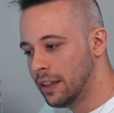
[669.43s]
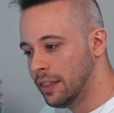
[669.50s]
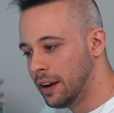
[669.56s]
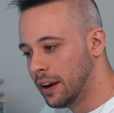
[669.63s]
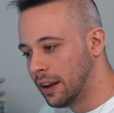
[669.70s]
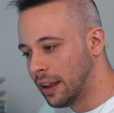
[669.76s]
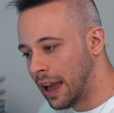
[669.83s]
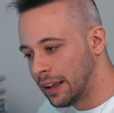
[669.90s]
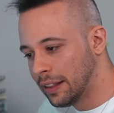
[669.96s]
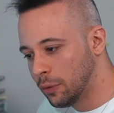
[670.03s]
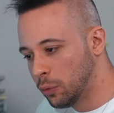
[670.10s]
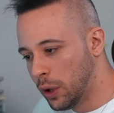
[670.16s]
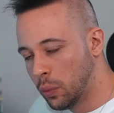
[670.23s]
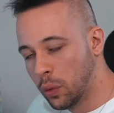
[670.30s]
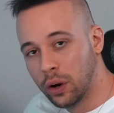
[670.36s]
They're like
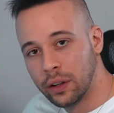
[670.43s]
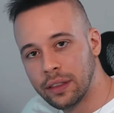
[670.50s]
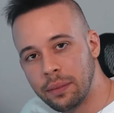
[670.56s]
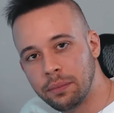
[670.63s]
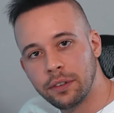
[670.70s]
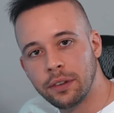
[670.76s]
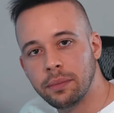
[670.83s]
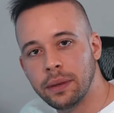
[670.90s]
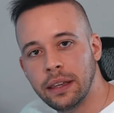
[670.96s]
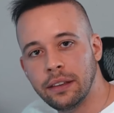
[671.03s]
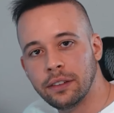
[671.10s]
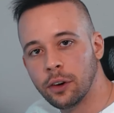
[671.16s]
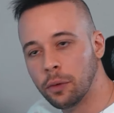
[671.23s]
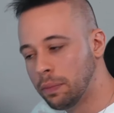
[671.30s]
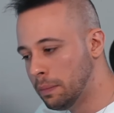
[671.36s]
we want them to be
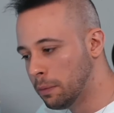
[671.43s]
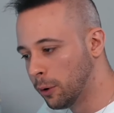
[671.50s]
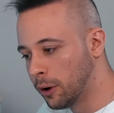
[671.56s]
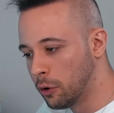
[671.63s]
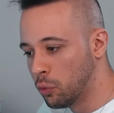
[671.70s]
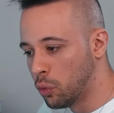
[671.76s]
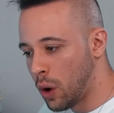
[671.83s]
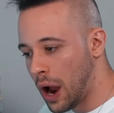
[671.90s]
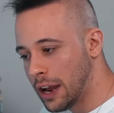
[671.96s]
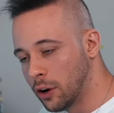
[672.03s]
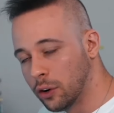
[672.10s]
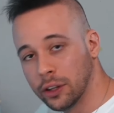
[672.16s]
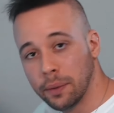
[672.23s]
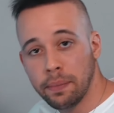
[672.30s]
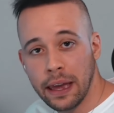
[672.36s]
so people can write
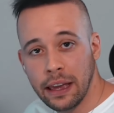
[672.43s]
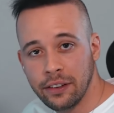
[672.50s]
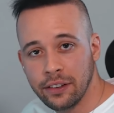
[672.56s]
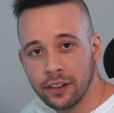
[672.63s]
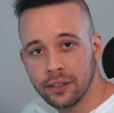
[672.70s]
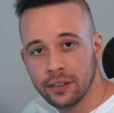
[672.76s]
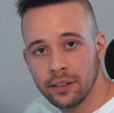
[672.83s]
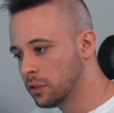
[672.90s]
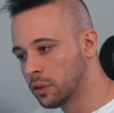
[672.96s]
on the pages.